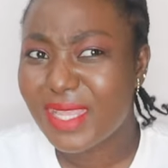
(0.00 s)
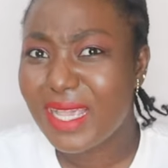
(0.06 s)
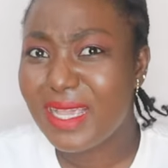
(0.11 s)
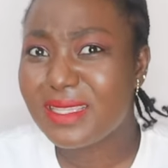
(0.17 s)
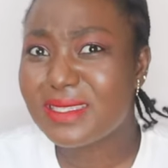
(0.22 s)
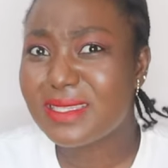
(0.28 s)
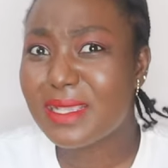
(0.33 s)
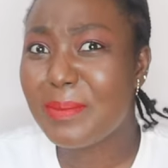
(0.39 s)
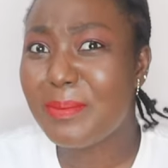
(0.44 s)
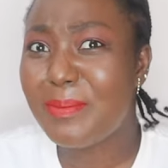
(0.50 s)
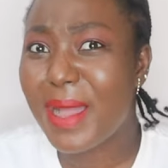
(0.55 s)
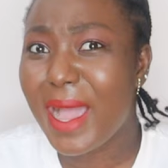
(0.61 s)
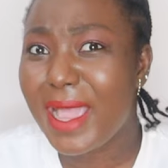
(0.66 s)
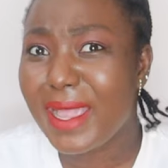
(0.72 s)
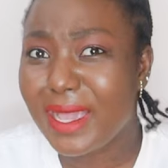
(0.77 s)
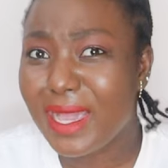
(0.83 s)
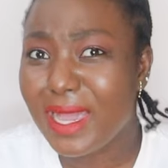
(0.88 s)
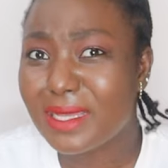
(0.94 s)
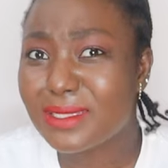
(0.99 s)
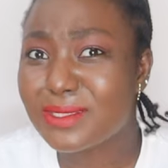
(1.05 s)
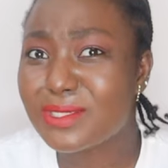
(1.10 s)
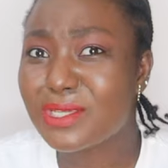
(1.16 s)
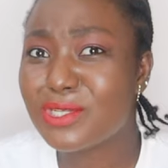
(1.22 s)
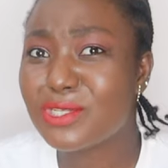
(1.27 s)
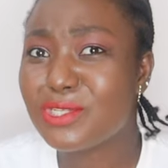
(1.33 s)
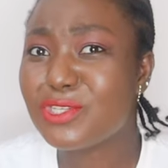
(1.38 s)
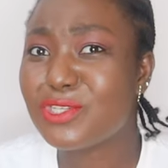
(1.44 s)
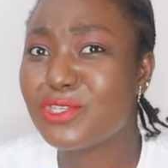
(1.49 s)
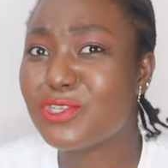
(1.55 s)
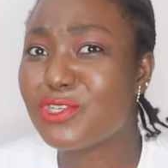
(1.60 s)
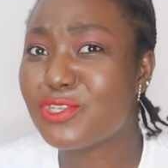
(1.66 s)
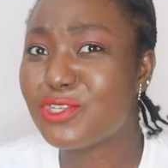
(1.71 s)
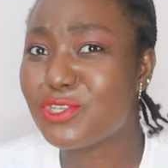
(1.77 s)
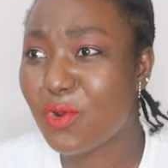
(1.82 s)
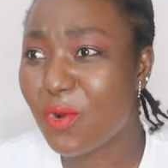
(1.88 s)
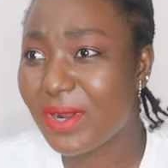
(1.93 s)
it's a biker's
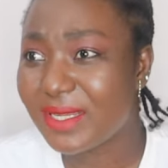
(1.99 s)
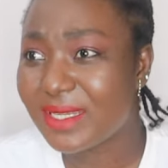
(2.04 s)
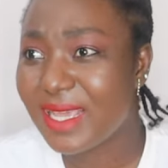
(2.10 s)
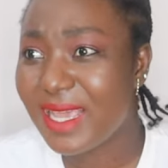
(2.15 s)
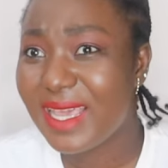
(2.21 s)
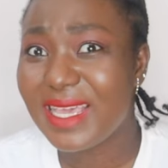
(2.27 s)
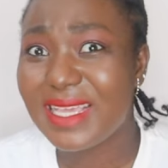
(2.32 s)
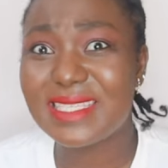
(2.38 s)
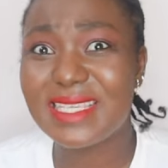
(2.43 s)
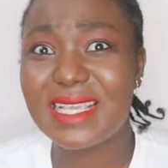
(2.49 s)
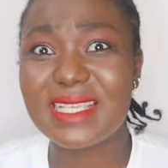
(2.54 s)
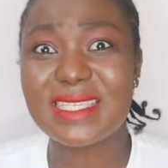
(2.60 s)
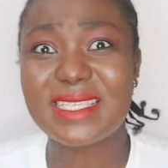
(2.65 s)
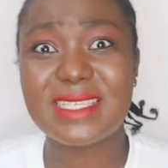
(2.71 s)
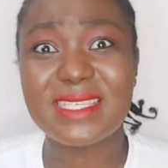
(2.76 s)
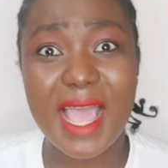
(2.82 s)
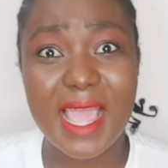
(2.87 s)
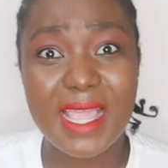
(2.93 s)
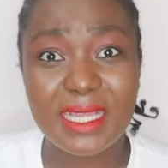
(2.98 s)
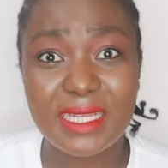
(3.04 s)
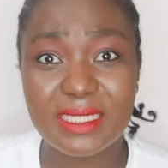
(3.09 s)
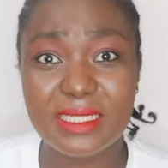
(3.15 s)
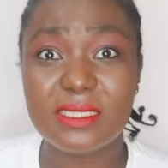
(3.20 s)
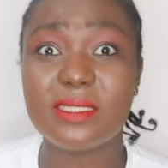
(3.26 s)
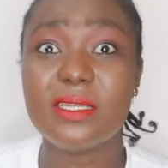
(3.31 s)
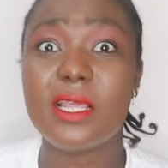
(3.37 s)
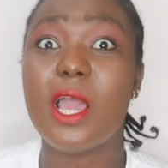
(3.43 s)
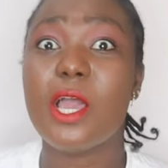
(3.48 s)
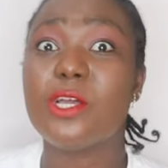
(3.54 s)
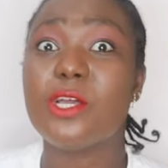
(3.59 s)
short, it's a cycling